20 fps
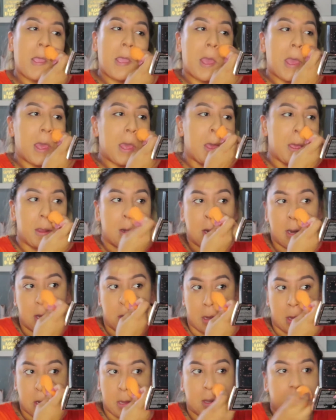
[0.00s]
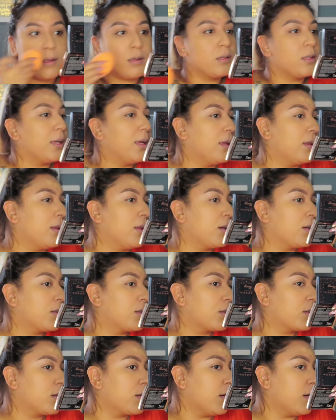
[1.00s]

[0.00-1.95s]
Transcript: I don't know. It looks